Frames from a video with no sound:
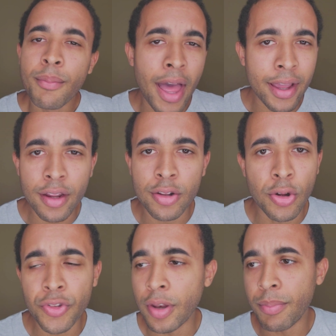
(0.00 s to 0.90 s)
Not going to
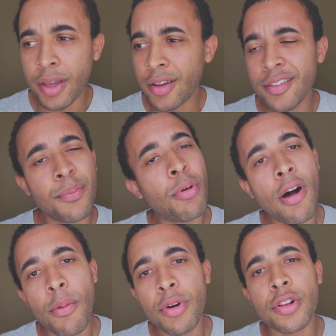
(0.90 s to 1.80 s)
close it because the
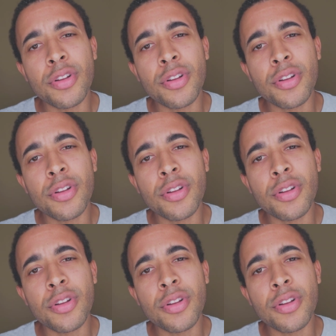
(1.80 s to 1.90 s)
problem with